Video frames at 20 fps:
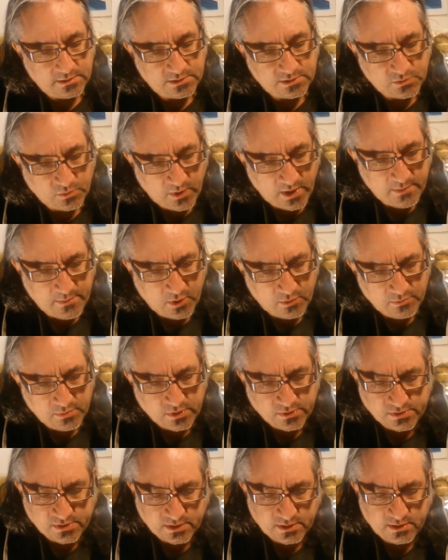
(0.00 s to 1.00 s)
Swaybone
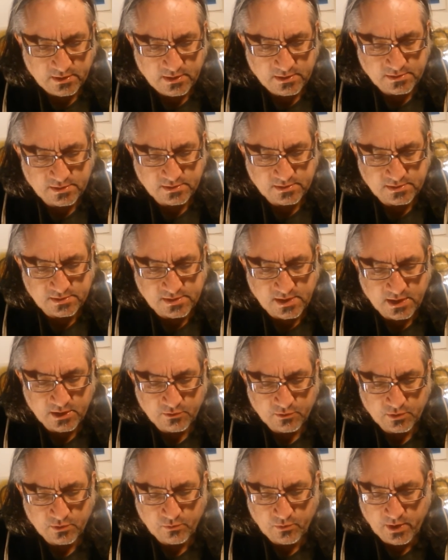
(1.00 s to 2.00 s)
music is a
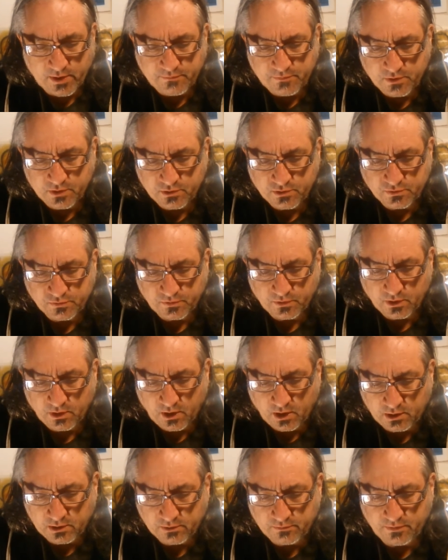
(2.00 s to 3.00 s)
sacred refuge
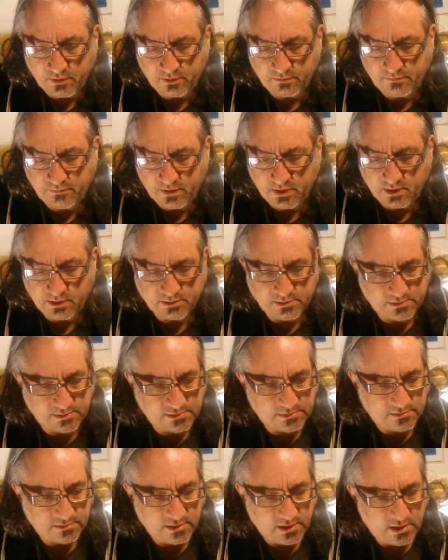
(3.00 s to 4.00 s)
for all of our
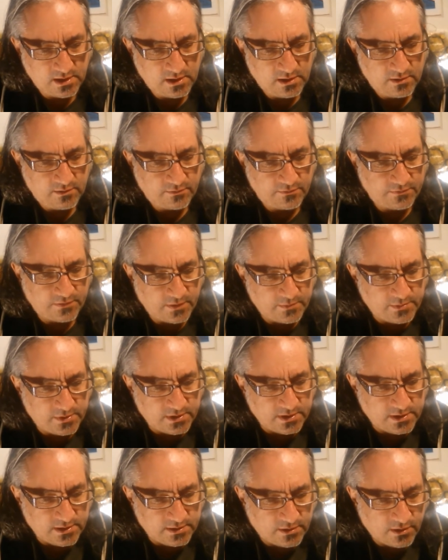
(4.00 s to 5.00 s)
fans from
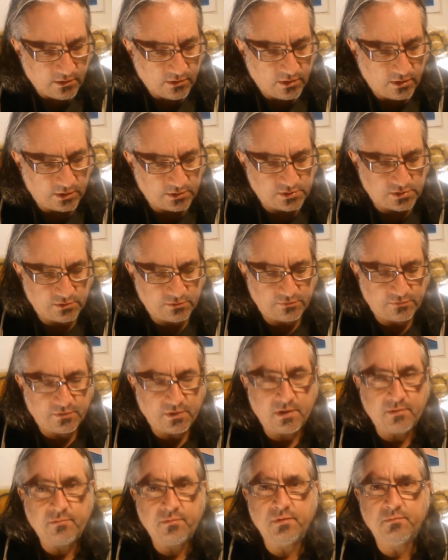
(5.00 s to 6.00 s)
the ego culture,
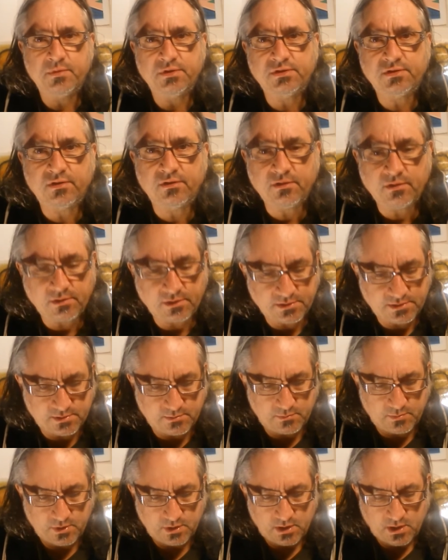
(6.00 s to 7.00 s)
from the
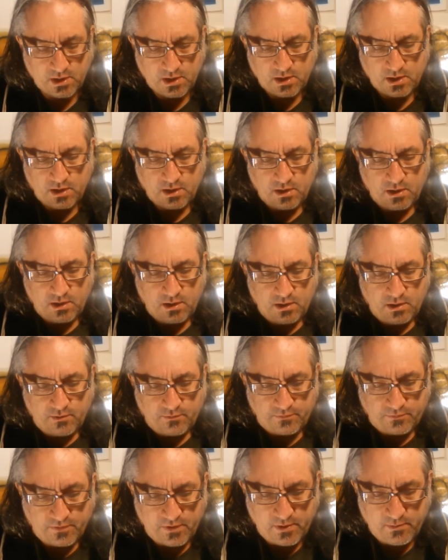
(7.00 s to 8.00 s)
materialism,
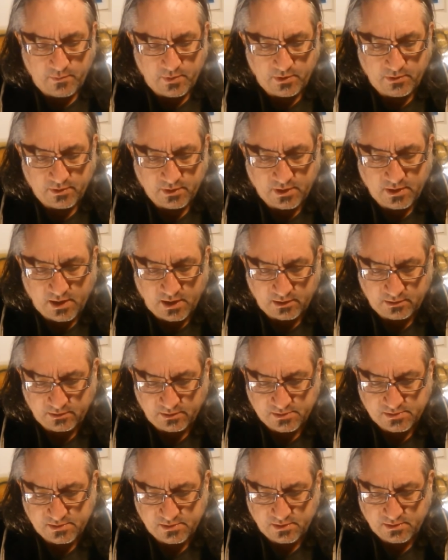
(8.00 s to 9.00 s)
from the
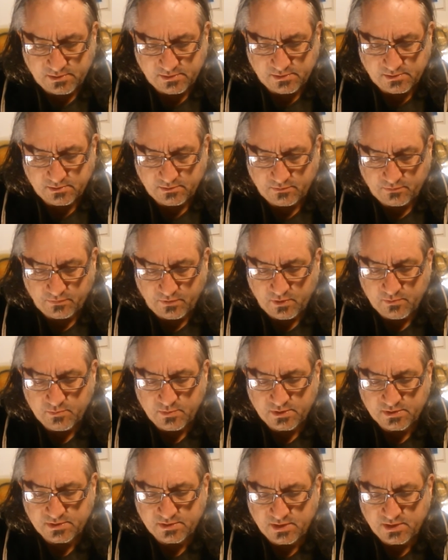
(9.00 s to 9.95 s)
godlessness, from the